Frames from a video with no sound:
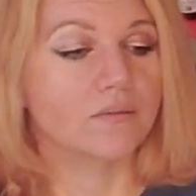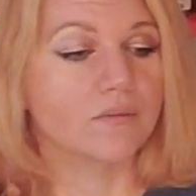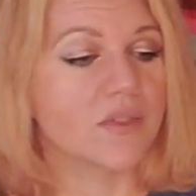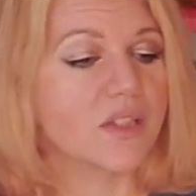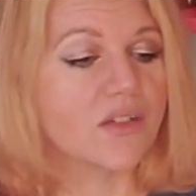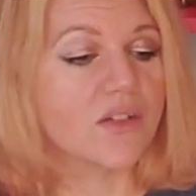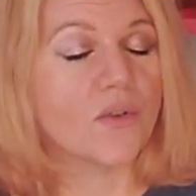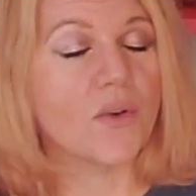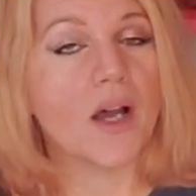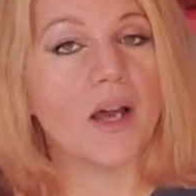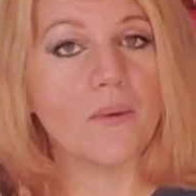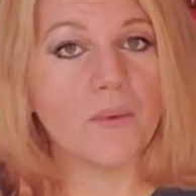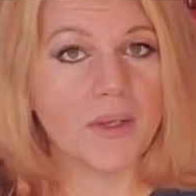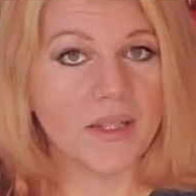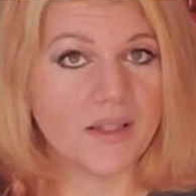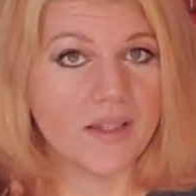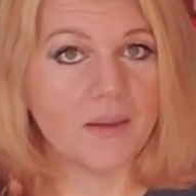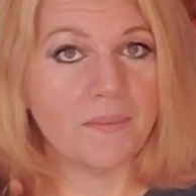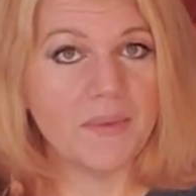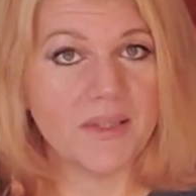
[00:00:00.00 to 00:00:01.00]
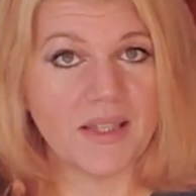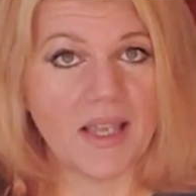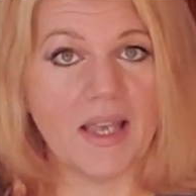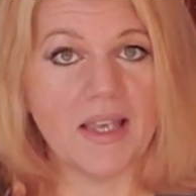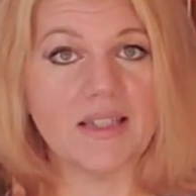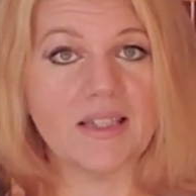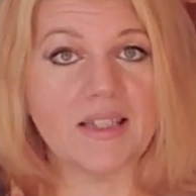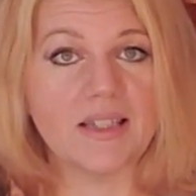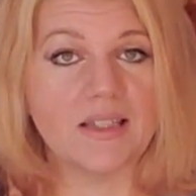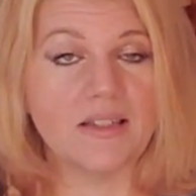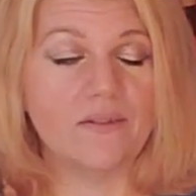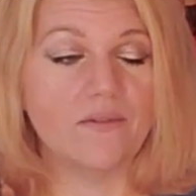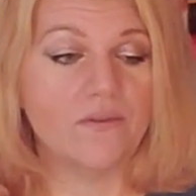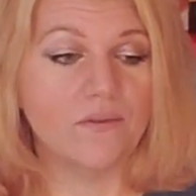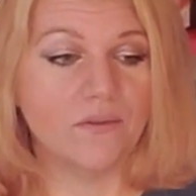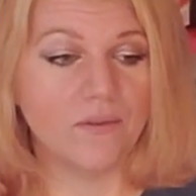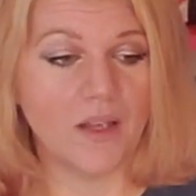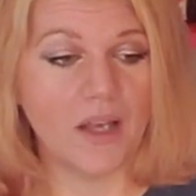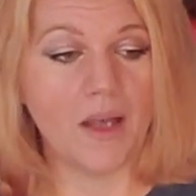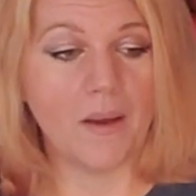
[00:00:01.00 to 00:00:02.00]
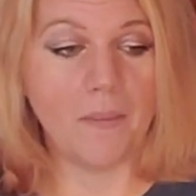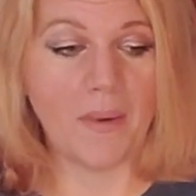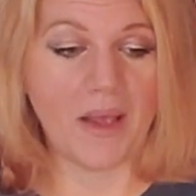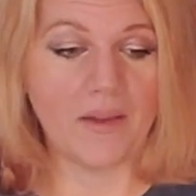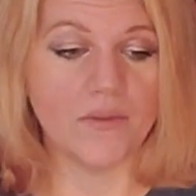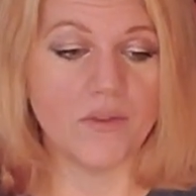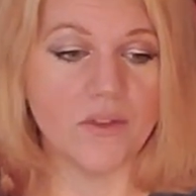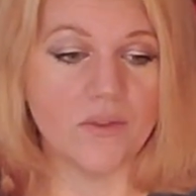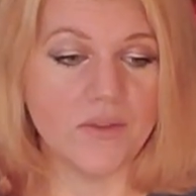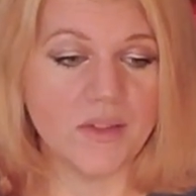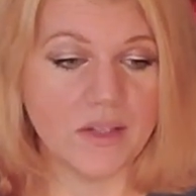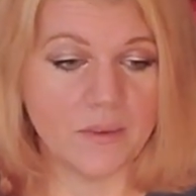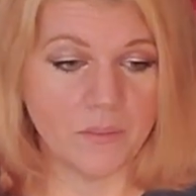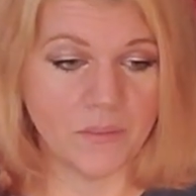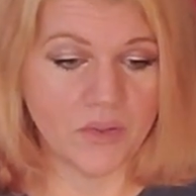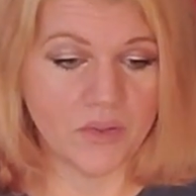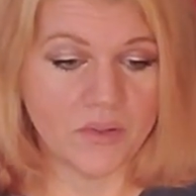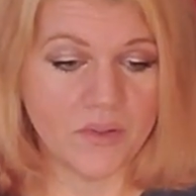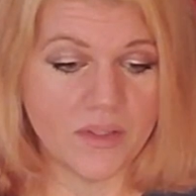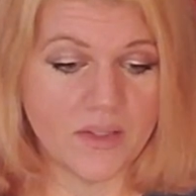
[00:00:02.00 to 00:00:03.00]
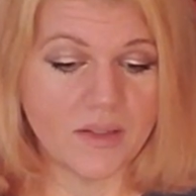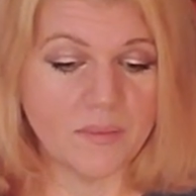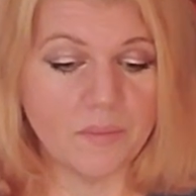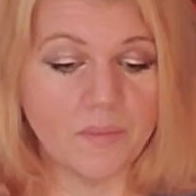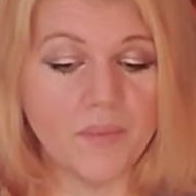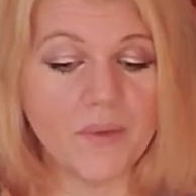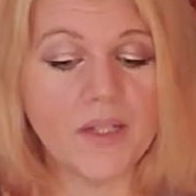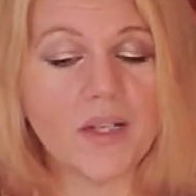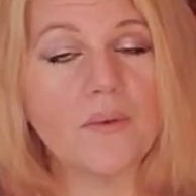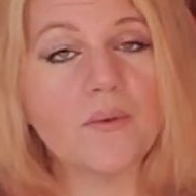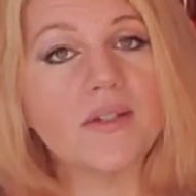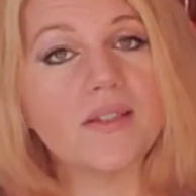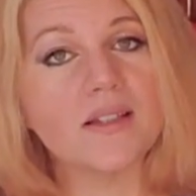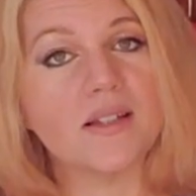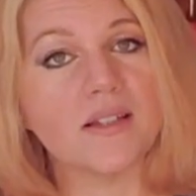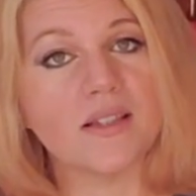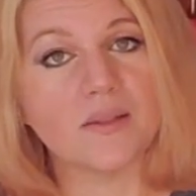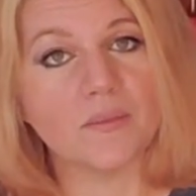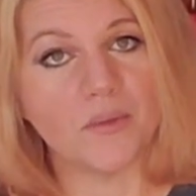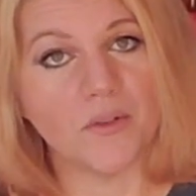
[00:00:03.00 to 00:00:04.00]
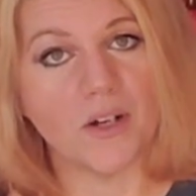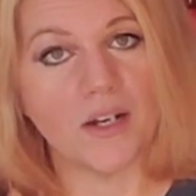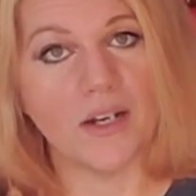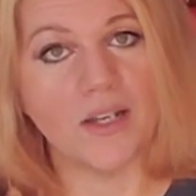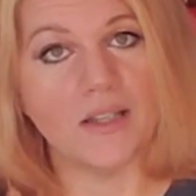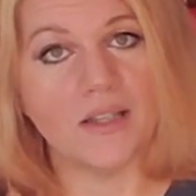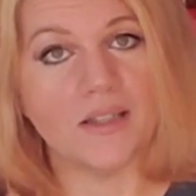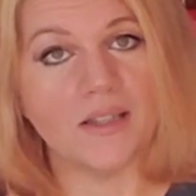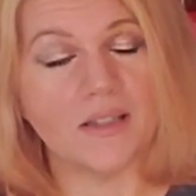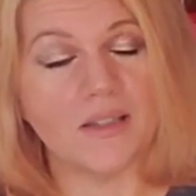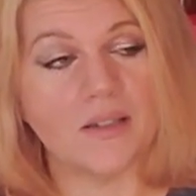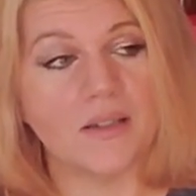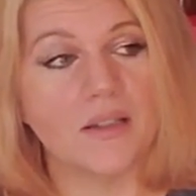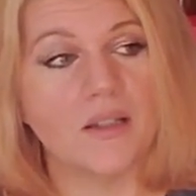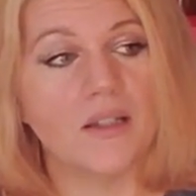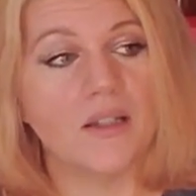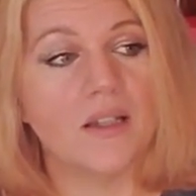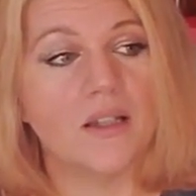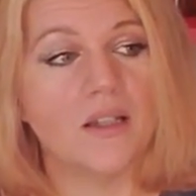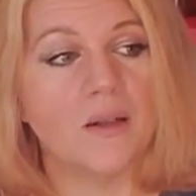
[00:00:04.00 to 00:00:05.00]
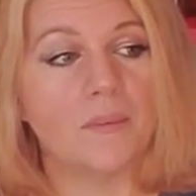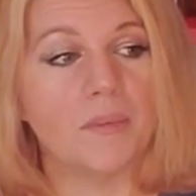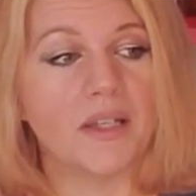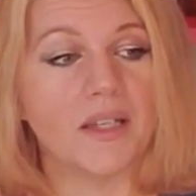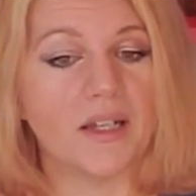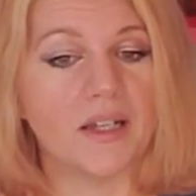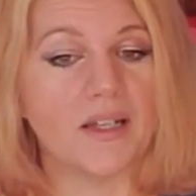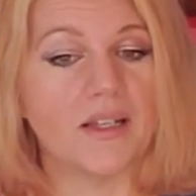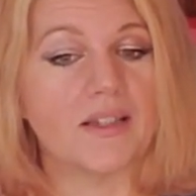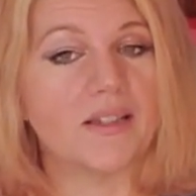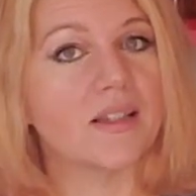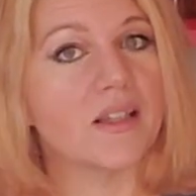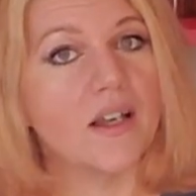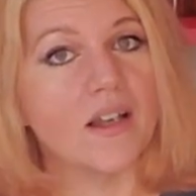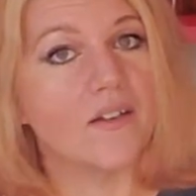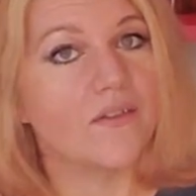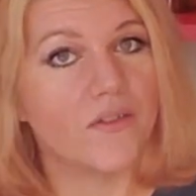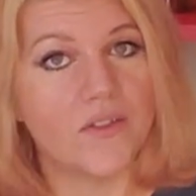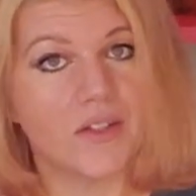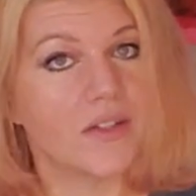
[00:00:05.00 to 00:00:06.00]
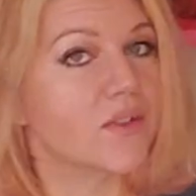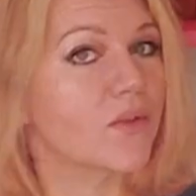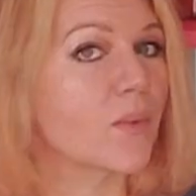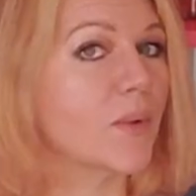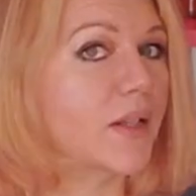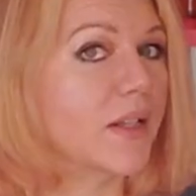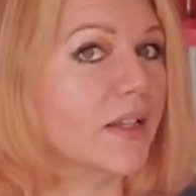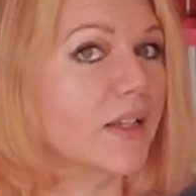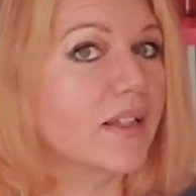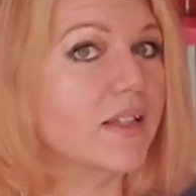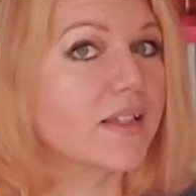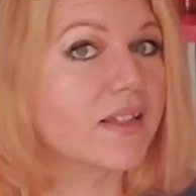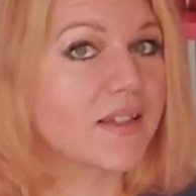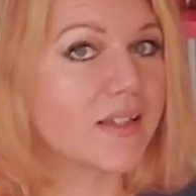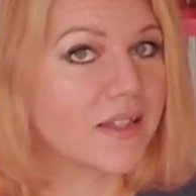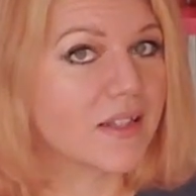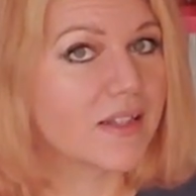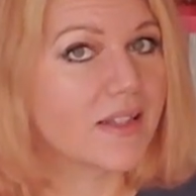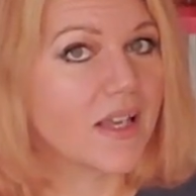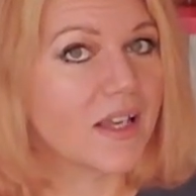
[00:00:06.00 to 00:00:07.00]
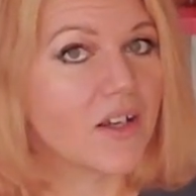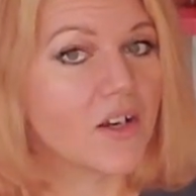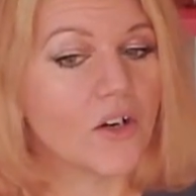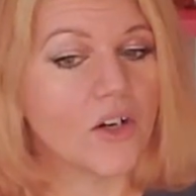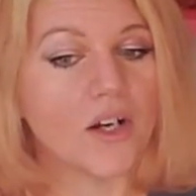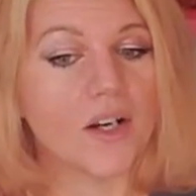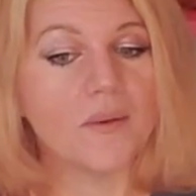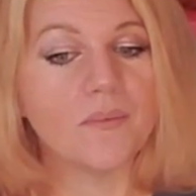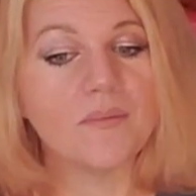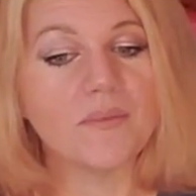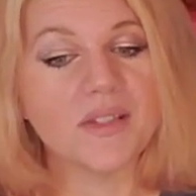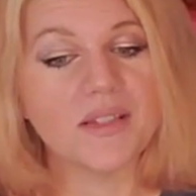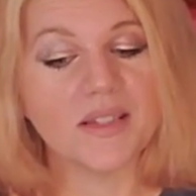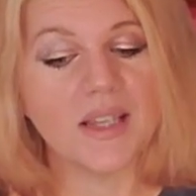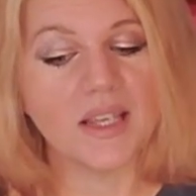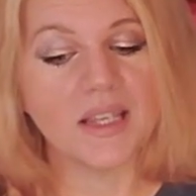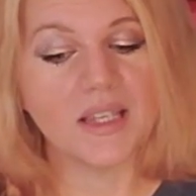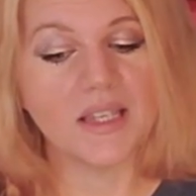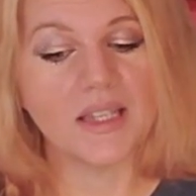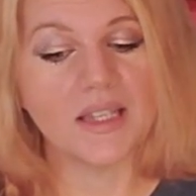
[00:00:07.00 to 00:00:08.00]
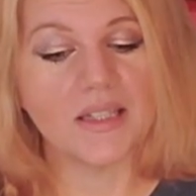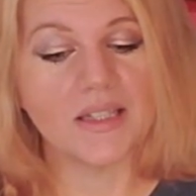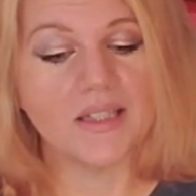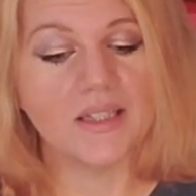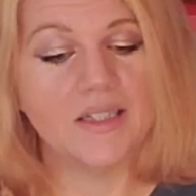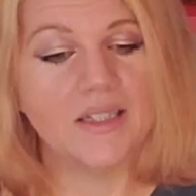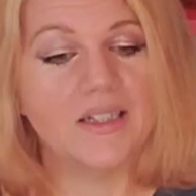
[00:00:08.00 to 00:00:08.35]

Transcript: So I was upset about those numbers, but I was not surprised because of the twenty-six net carbs and